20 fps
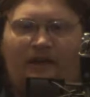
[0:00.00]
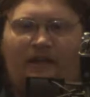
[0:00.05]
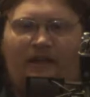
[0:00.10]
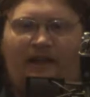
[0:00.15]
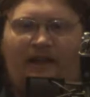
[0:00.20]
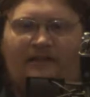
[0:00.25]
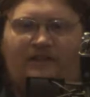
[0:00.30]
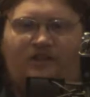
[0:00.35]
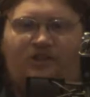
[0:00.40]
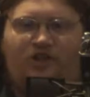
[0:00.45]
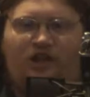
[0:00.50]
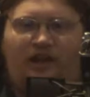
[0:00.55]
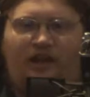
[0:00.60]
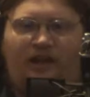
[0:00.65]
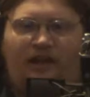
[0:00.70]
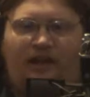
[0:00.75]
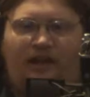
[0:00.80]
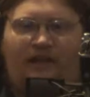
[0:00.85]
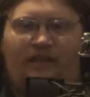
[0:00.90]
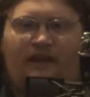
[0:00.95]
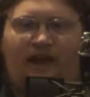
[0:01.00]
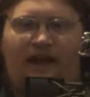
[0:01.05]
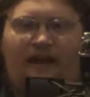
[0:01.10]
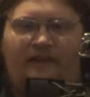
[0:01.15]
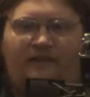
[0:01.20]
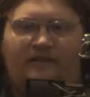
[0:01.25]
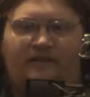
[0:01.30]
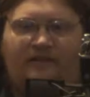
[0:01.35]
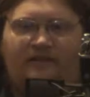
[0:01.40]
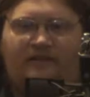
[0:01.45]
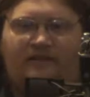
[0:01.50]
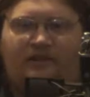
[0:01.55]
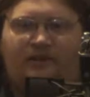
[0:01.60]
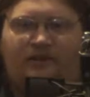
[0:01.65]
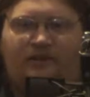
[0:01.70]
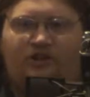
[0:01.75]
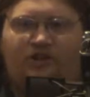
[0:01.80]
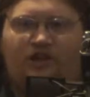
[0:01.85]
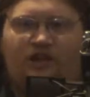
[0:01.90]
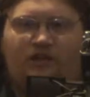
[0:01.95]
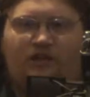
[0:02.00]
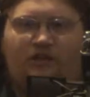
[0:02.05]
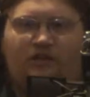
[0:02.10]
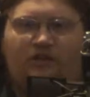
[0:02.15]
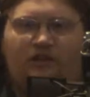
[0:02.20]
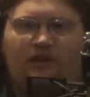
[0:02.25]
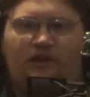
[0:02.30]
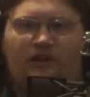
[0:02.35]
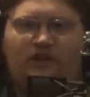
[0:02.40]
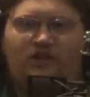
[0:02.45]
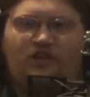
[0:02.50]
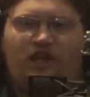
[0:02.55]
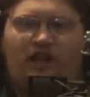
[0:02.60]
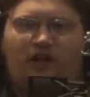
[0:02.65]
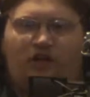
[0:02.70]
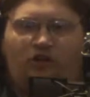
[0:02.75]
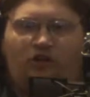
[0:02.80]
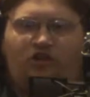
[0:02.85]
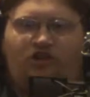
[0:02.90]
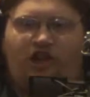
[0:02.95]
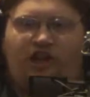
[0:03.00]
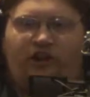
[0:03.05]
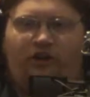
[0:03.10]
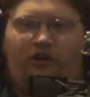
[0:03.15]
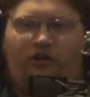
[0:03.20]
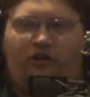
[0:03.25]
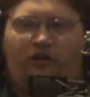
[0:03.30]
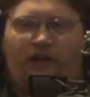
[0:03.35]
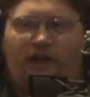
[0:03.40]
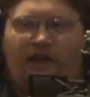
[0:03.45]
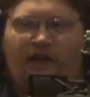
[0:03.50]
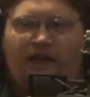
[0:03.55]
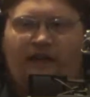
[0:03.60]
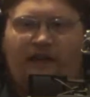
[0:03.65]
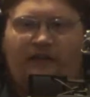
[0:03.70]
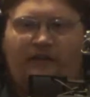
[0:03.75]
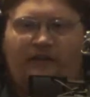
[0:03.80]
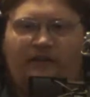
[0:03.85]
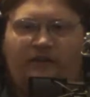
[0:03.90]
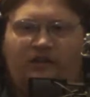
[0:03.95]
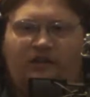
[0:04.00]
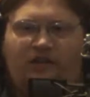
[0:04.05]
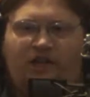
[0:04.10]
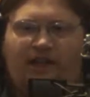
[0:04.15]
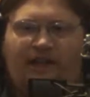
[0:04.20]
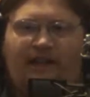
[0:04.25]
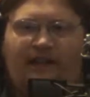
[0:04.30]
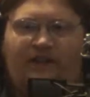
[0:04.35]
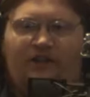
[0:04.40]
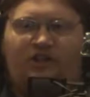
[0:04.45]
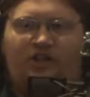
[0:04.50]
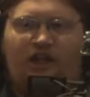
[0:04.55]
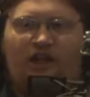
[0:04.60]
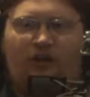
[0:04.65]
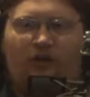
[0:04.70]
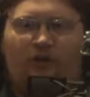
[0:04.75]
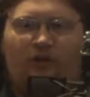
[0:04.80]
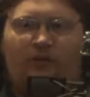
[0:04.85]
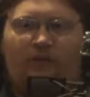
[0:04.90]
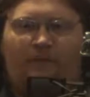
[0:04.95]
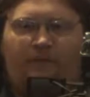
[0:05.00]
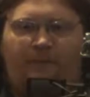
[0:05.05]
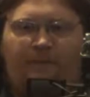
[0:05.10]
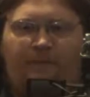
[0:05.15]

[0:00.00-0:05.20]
That's cheating. That is your cheater. Cheater, cheater, cheating cheater.